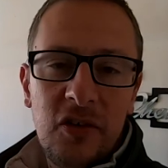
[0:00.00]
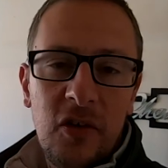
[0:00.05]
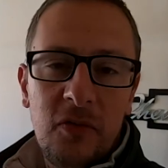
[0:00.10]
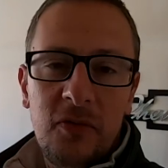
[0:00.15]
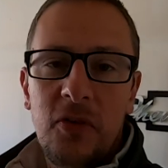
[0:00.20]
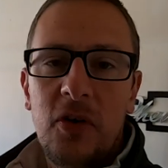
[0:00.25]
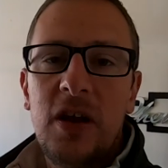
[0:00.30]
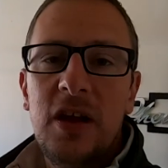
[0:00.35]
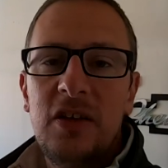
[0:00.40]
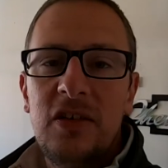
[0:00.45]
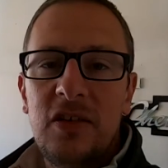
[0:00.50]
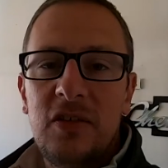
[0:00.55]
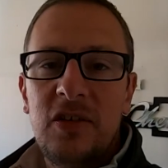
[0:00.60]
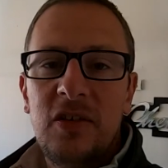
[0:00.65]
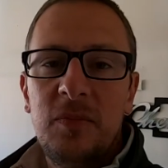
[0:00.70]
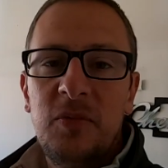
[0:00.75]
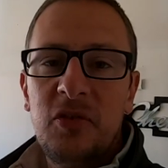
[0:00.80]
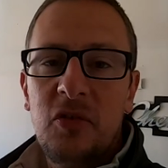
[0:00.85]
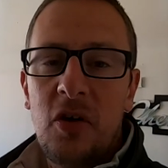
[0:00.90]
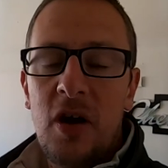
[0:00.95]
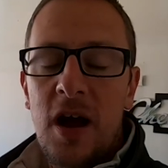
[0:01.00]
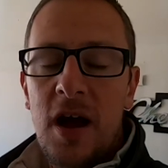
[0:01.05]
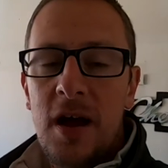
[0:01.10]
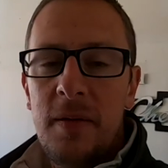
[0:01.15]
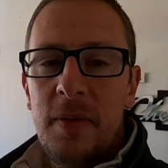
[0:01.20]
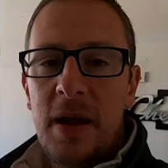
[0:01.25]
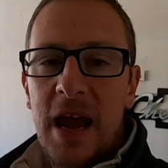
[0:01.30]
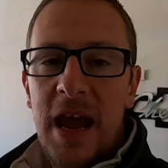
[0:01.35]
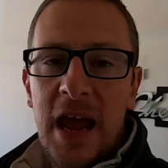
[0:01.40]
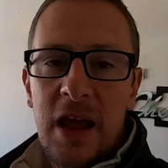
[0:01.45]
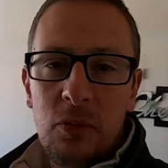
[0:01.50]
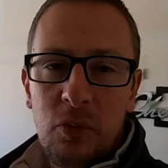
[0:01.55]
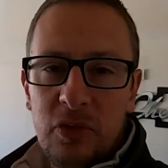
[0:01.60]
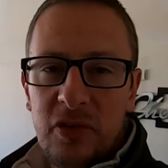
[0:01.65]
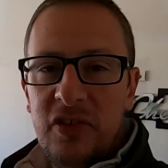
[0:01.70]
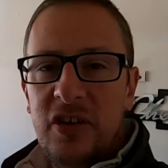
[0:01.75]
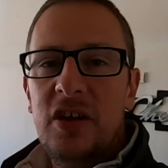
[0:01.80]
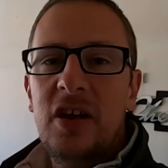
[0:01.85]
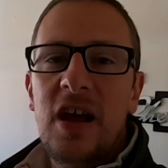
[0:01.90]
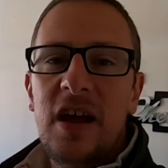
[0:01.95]
Don't forget to subscribe, and we'll
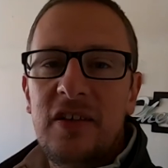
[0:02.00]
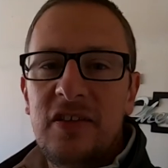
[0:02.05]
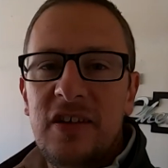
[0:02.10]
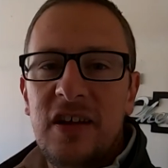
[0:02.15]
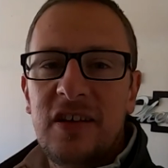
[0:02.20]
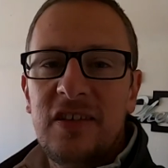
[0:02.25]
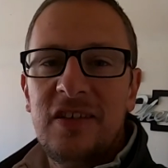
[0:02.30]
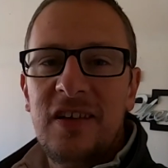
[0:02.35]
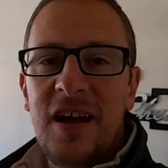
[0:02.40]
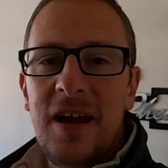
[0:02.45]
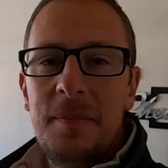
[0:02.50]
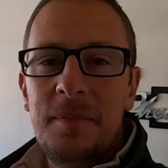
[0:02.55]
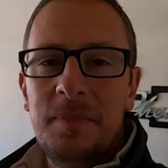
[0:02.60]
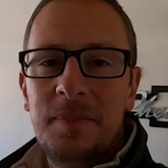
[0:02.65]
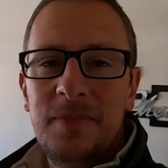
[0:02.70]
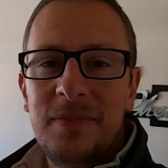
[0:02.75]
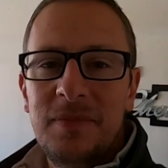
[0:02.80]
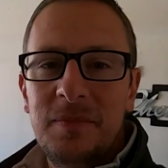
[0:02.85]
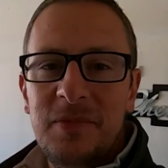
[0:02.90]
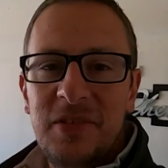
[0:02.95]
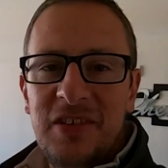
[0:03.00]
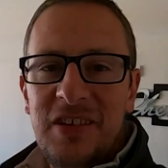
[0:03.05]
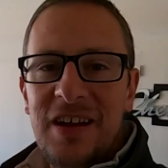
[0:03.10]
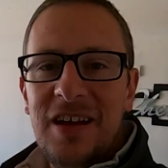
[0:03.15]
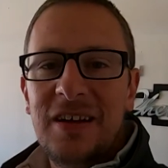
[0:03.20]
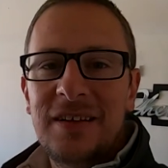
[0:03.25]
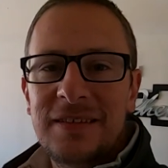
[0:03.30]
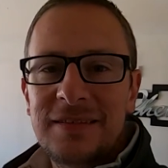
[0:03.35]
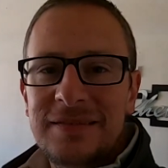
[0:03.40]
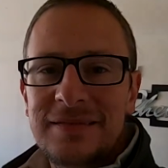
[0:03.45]
see you guys next time. See ya.